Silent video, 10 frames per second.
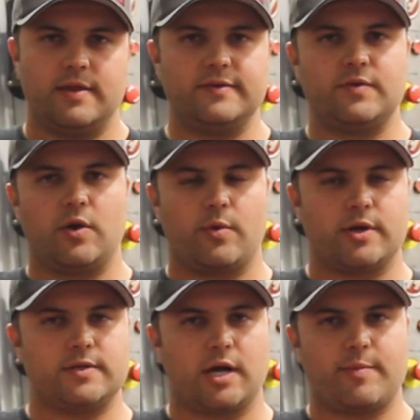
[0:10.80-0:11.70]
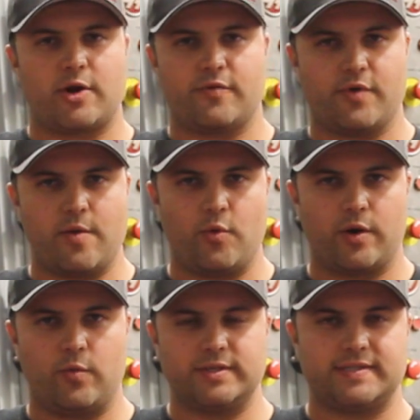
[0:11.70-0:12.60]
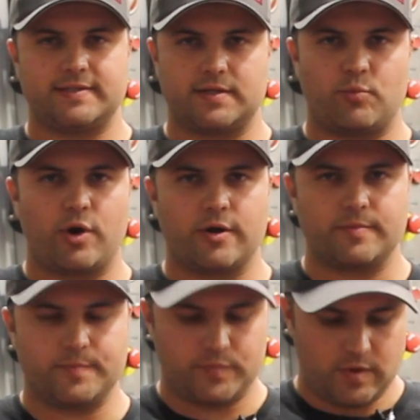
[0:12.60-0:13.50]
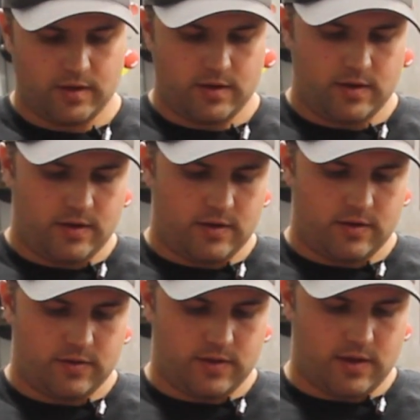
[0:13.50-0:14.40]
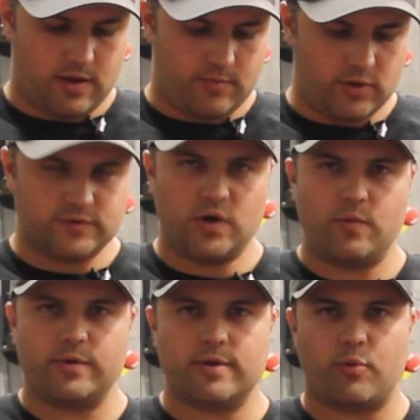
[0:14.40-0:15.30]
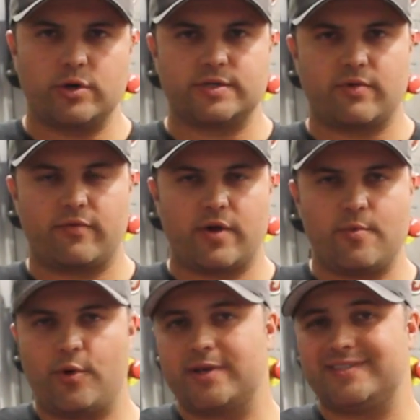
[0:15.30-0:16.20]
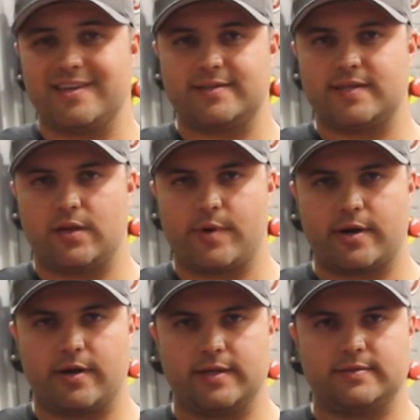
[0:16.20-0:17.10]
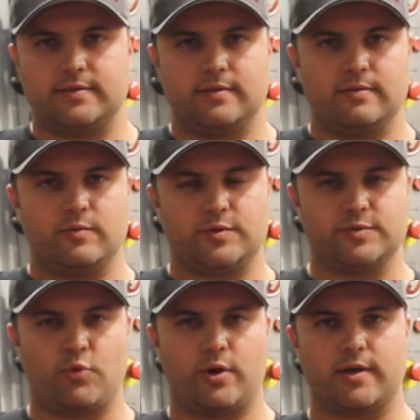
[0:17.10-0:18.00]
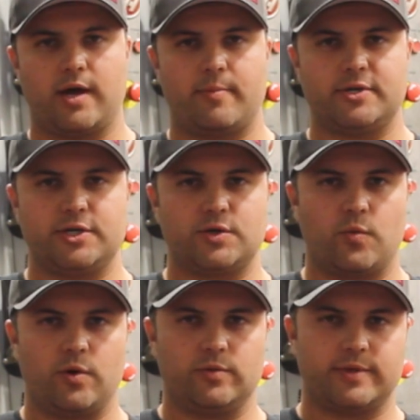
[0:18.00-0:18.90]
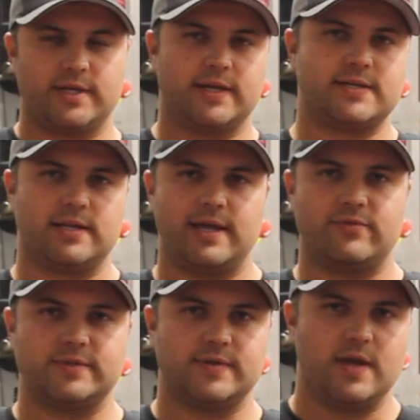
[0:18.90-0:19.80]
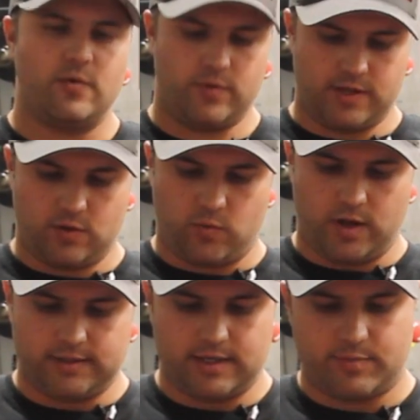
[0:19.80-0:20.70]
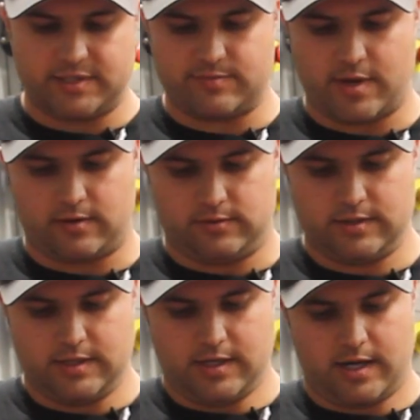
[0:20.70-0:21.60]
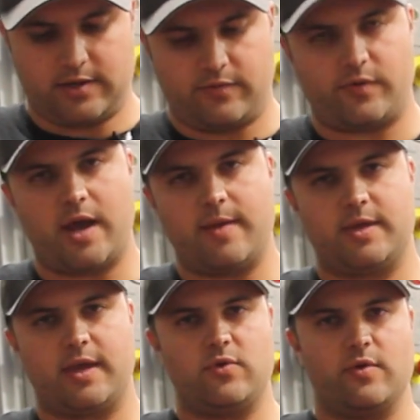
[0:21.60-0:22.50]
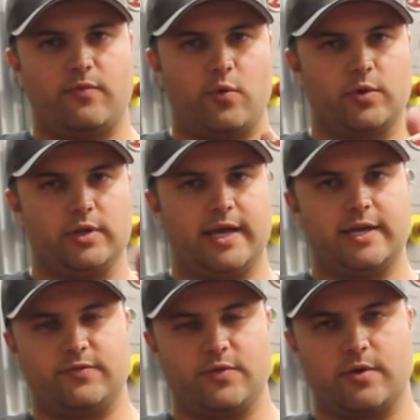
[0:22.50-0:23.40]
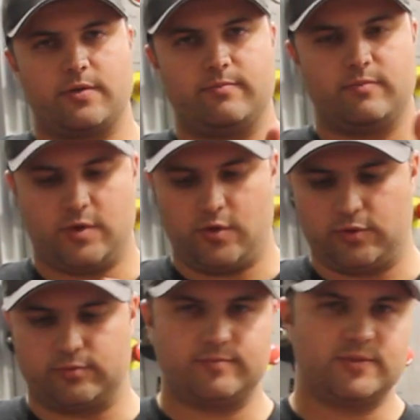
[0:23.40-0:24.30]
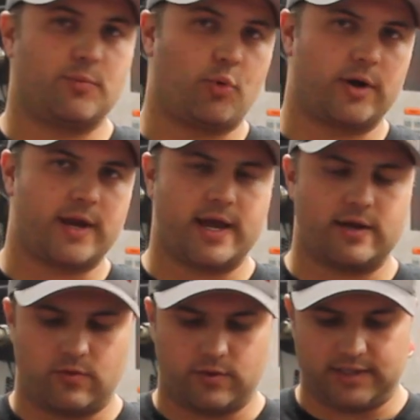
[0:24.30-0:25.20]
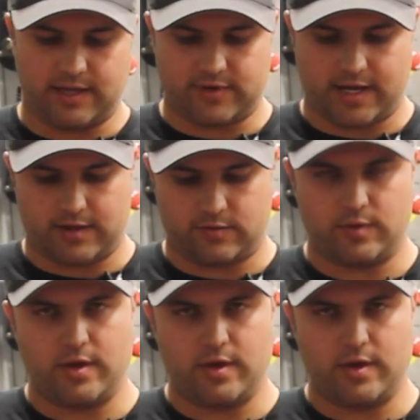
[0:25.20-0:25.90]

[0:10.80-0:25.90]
this video we're going to talk about our framework and what sets it apart. The most noteworthy portion of our framework is the accelerator cuts, which was born in competition world with the 1911s, where they'd weld in a piece of metal onto the frame and give you a forward ledge for your support hand or left hand,